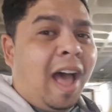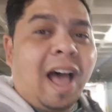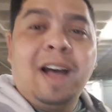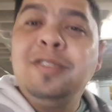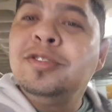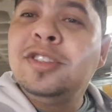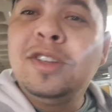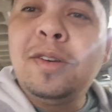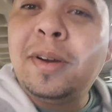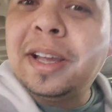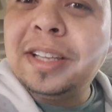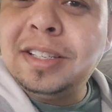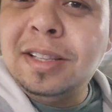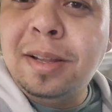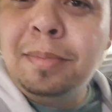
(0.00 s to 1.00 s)
I don't see your
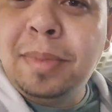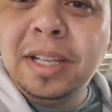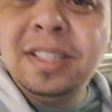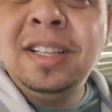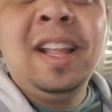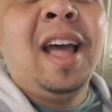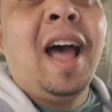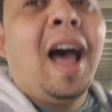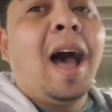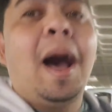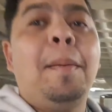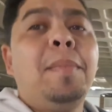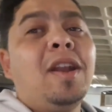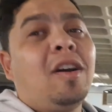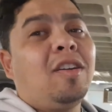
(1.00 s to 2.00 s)
ass in the mist,
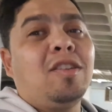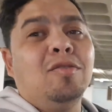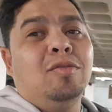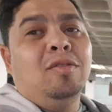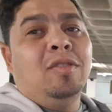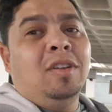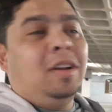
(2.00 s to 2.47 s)
I'm gonna knock you.